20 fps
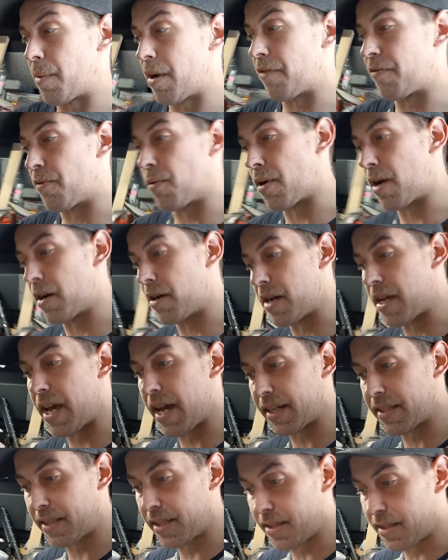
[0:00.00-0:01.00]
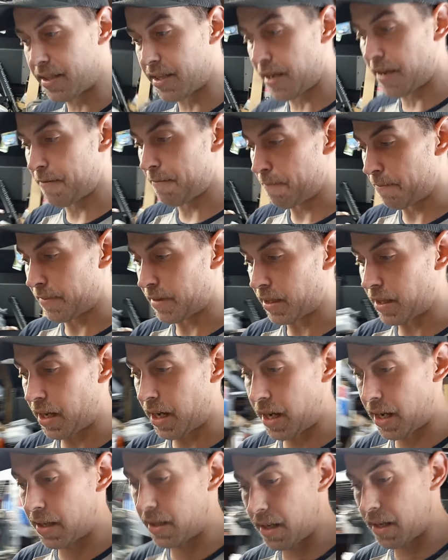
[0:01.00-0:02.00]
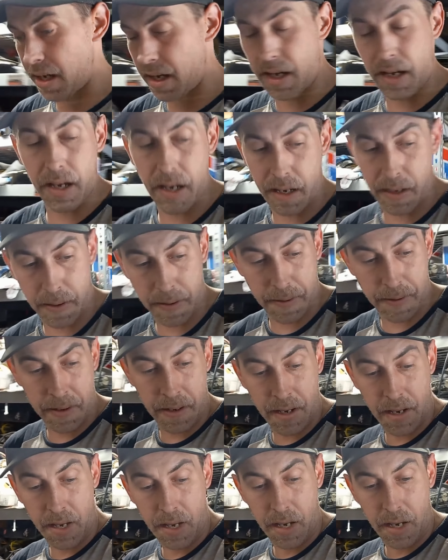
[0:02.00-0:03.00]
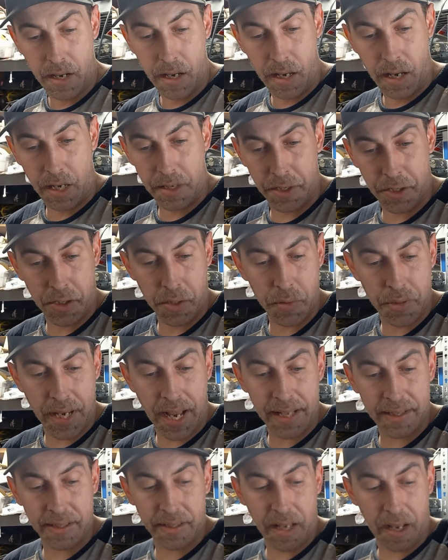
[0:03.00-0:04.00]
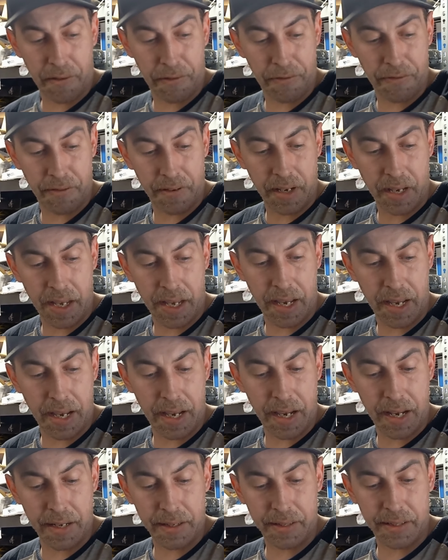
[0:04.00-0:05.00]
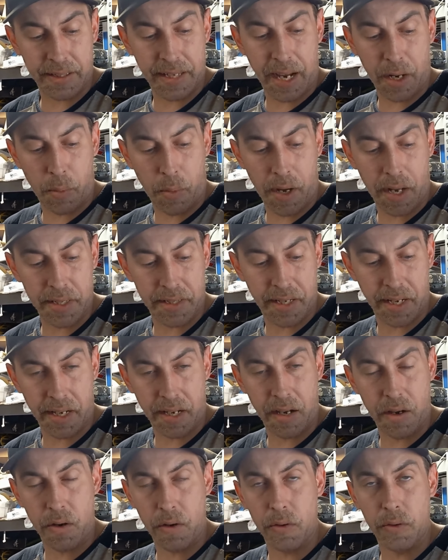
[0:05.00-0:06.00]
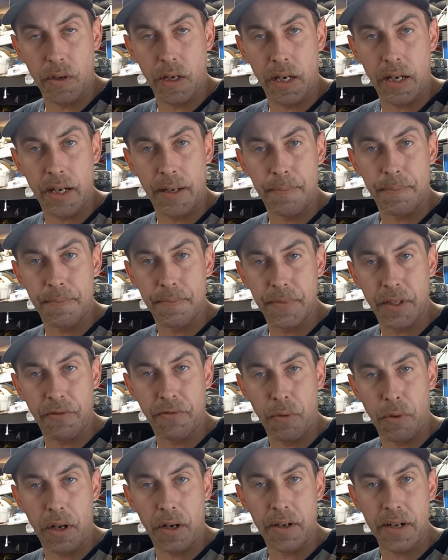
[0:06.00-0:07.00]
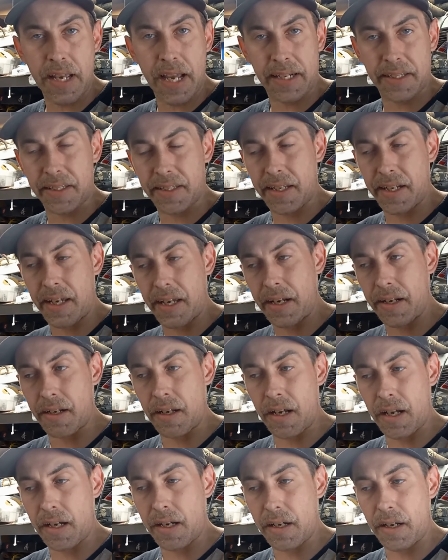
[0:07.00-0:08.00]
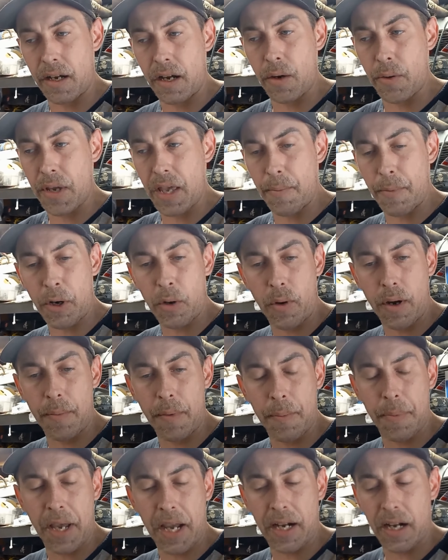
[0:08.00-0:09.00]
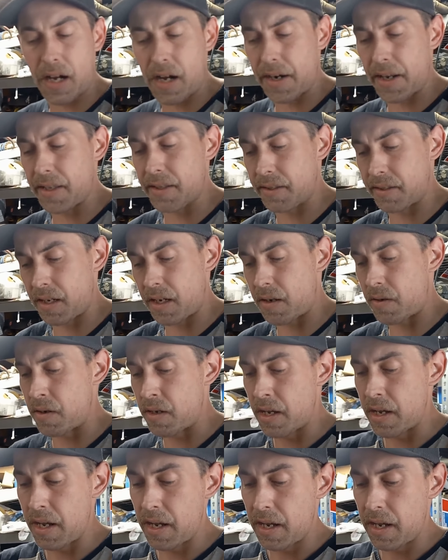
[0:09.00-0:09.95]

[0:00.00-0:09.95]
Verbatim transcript: of my four hundred E X's, and uh, I'll just use that stuff, and cause that quad's gonna go, um, the four hundred E X is gonna get uh, O E M equipment back on it. So